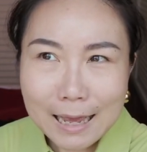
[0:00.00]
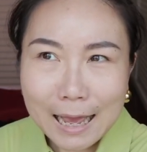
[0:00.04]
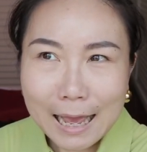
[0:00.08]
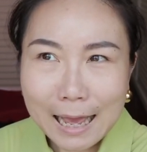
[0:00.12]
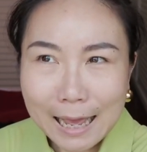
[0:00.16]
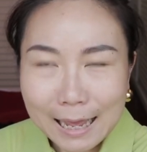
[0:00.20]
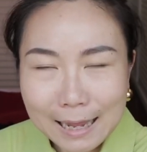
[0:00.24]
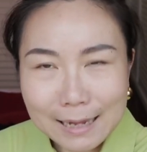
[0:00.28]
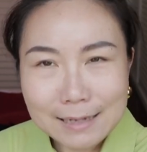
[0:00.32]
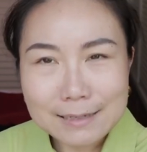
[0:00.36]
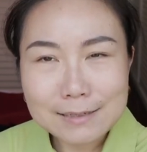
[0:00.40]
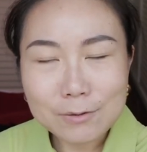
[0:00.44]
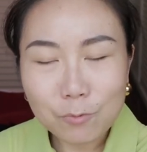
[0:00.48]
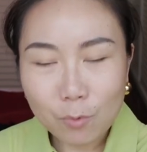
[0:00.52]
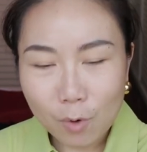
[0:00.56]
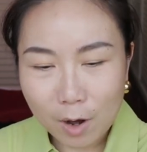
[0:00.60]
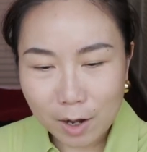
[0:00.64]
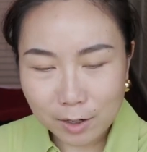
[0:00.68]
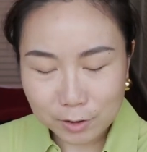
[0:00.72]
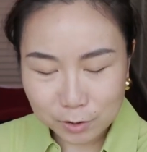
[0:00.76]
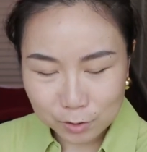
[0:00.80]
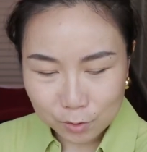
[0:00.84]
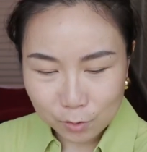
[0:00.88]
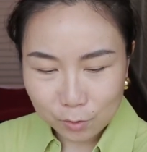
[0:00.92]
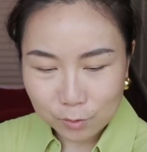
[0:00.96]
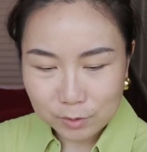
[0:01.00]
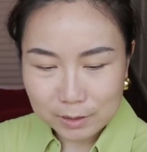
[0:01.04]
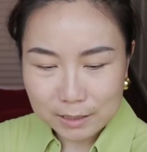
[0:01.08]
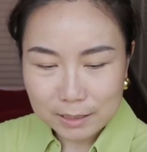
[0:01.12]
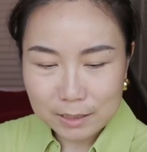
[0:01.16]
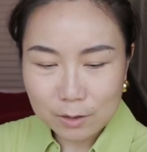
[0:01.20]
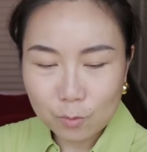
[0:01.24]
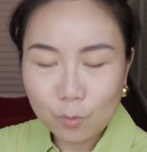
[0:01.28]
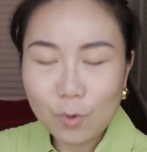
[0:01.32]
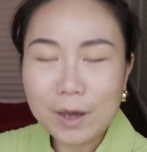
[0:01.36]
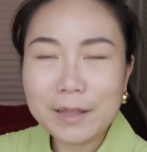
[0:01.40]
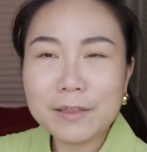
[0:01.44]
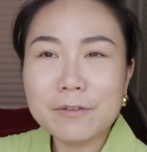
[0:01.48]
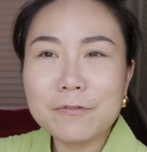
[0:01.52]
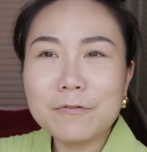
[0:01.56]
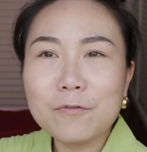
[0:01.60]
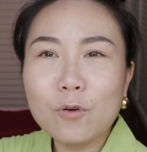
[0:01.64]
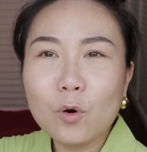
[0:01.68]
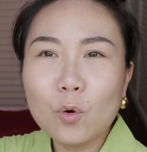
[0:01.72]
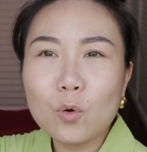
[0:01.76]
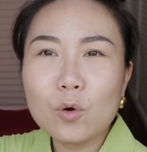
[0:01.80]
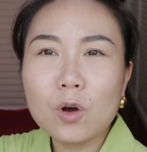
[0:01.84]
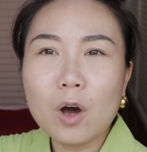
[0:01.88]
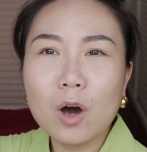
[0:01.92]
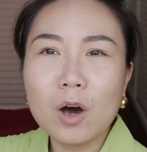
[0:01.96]
And when I saw the weather
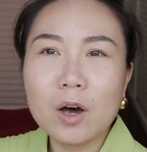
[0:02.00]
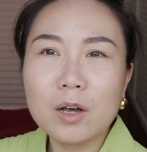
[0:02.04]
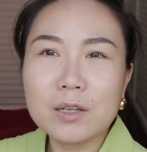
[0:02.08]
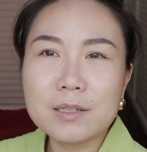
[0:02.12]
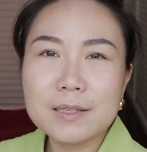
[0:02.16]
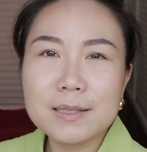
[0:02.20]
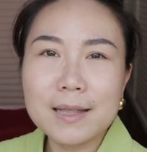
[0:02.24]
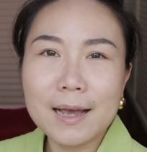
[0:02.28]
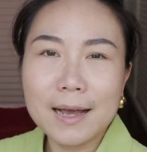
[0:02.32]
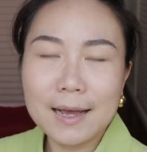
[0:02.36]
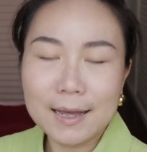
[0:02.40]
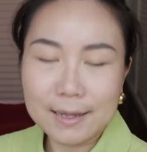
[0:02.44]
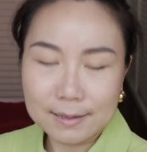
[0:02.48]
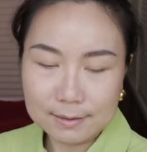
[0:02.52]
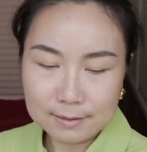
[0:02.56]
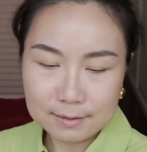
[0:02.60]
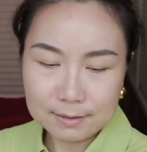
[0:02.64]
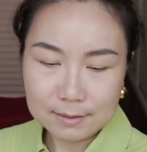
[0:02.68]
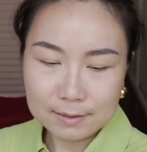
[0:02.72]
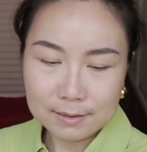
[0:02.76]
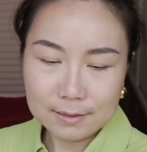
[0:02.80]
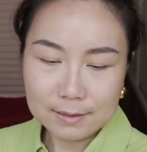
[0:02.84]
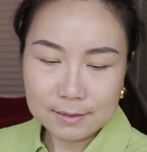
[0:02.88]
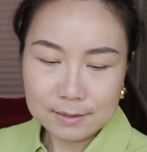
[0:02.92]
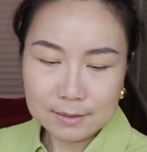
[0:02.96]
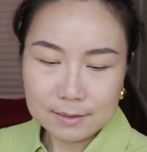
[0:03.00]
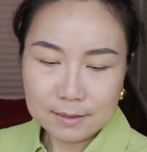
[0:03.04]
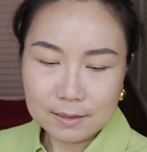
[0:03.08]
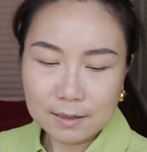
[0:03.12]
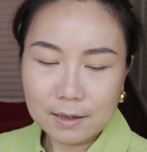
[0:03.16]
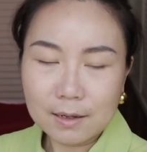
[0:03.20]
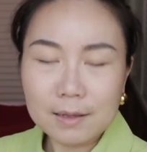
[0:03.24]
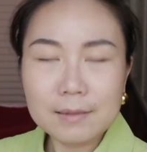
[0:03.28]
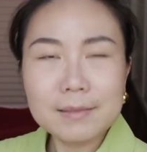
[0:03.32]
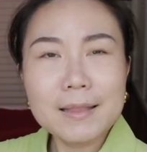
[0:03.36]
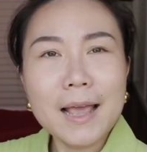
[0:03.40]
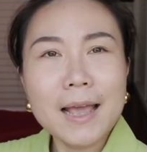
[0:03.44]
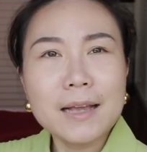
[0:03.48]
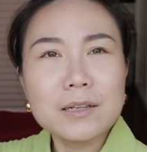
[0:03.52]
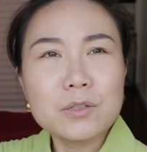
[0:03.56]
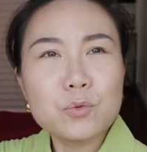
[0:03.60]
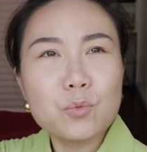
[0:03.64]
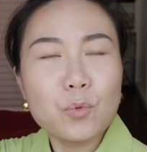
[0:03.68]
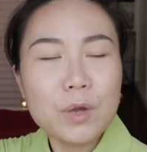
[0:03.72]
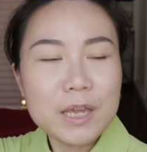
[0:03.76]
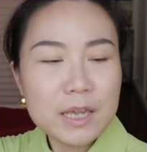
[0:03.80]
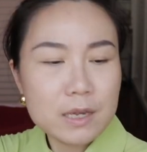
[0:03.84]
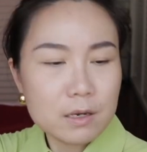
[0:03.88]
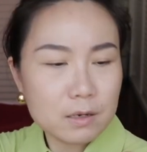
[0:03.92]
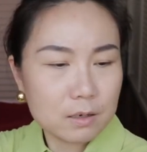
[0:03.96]
forecast that next
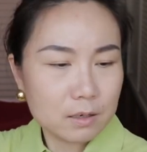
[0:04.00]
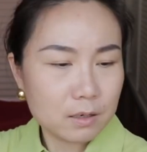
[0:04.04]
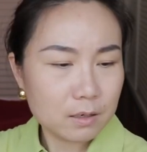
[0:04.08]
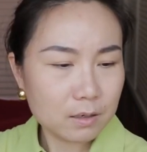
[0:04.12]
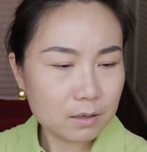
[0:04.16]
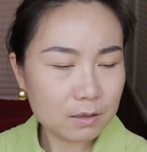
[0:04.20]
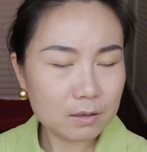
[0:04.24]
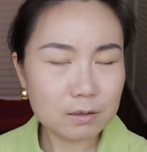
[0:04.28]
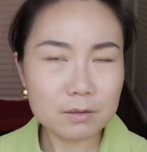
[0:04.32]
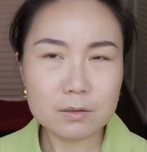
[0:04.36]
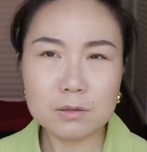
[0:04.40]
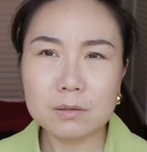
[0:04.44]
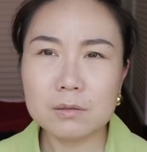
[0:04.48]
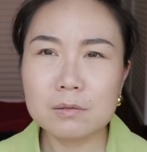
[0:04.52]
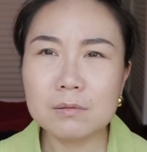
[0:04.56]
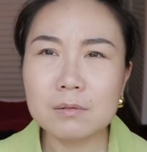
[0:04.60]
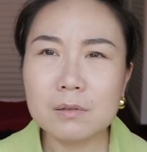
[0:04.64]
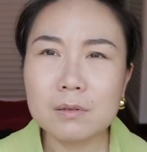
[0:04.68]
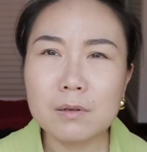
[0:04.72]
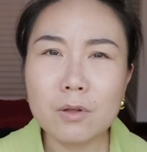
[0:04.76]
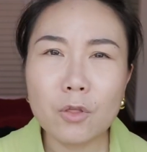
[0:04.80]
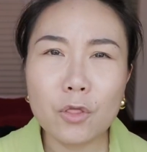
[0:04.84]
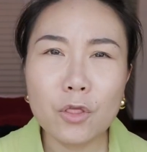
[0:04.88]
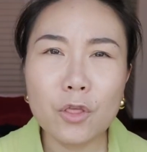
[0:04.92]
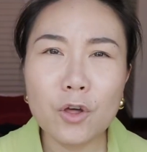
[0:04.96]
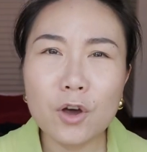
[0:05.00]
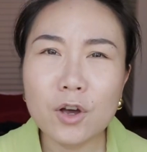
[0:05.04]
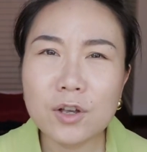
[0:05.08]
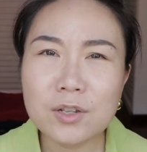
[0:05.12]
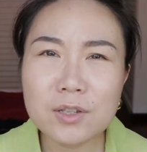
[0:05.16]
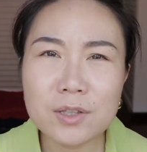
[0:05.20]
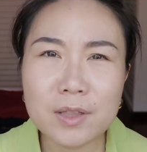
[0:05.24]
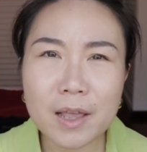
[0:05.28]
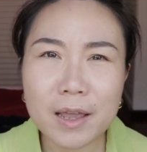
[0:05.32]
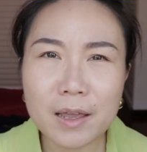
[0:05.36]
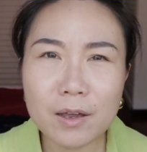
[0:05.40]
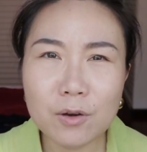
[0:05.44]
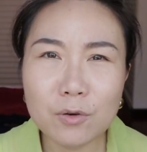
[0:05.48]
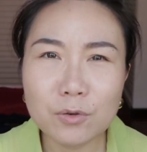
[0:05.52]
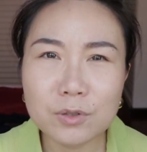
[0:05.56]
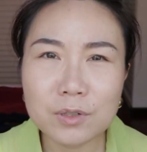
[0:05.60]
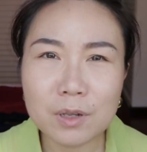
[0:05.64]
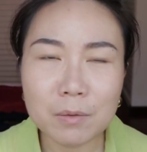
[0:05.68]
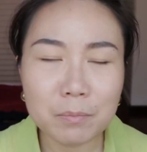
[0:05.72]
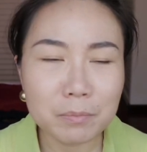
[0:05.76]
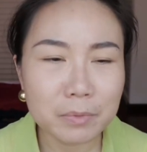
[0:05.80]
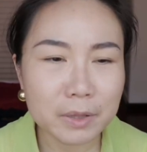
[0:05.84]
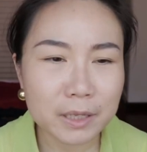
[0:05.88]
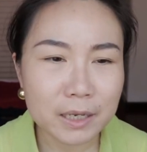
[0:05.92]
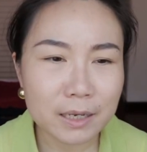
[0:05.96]
week, Thursday or
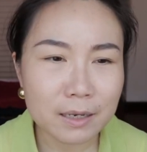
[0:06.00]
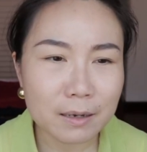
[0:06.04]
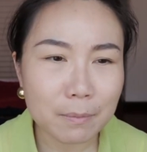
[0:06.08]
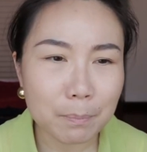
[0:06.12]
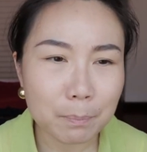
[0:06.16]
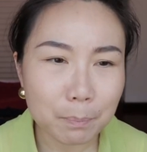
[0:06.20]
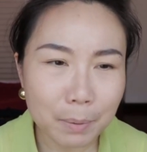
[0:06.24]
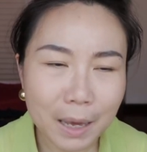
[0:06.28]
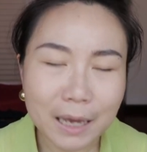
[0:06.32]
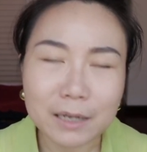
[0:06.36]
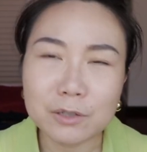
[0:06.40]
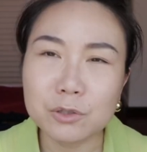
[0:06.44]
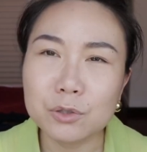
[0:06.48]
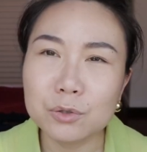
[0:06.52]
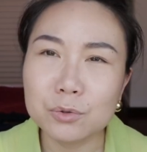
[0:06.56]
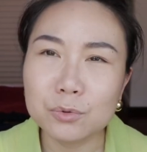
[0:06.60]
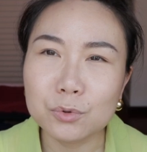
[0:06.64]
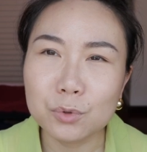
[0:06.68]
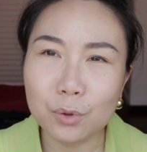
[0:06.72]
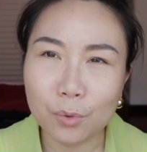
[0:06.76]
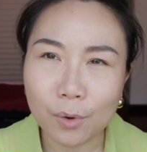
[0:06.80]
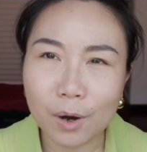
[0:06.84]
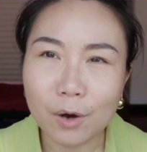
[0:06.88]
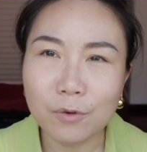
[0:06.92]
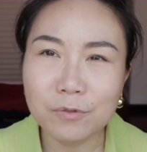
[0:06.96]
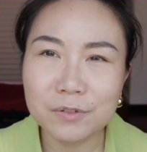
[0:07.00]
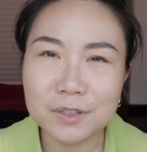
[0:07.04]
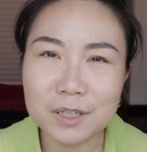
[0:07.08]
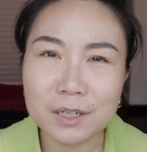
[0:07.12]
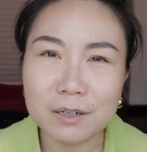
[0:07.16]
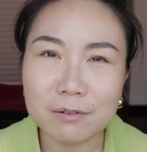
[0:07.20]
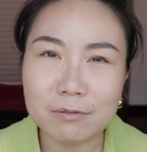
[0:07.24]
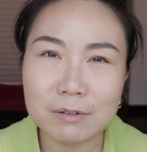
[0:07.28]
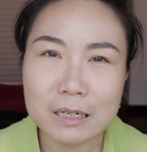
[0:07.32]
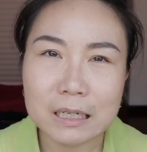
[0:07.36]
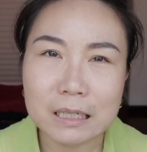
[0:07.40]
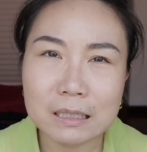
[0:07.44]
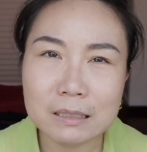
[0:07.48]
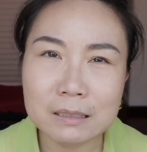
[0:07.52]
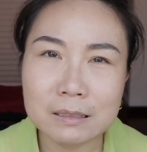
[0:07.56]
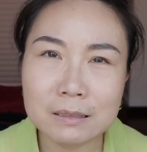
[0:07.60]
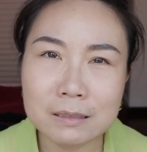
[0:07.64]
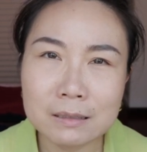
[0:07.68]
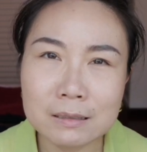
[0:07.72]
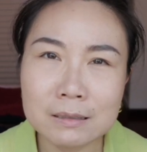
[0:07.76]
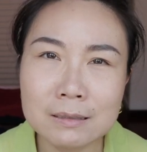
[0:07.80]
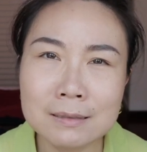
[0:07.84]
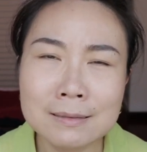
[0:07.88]
something, back to 12 degrees.